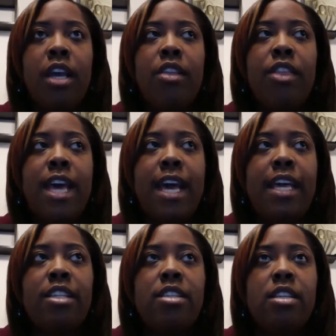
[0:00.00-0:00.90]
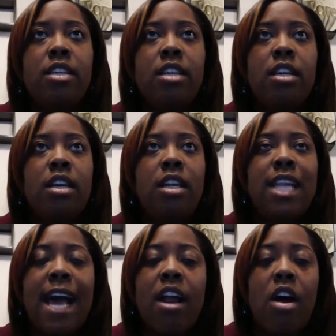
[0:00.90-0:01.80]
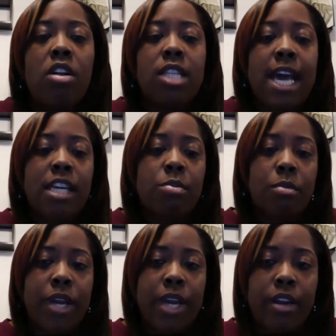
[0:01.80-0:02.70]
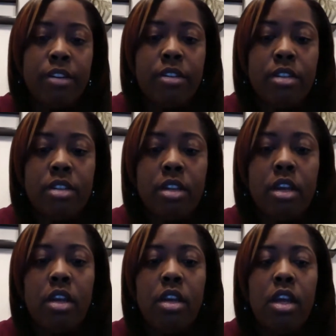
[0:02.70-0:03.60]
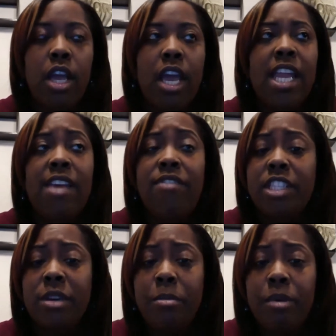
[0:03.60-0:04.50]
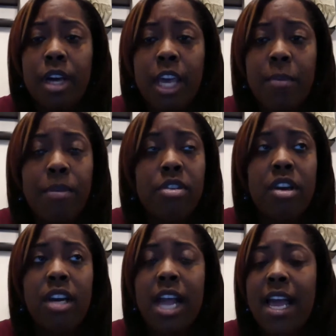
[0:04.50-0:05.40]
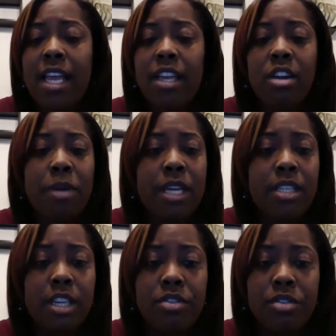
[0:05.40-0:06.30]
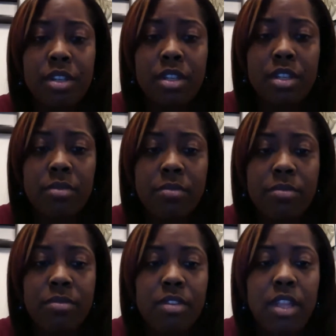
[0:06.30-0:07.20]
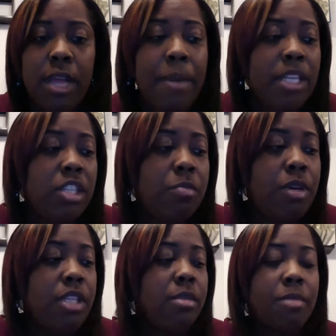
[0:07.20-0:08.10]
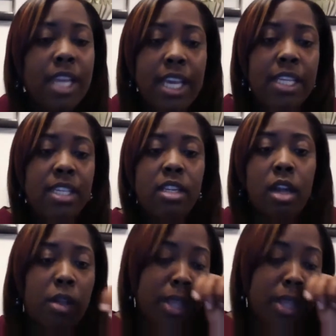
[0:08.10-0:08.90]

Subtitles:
that not all tax preparers and even some bookkeepers are not in your best interest. They may just put some things in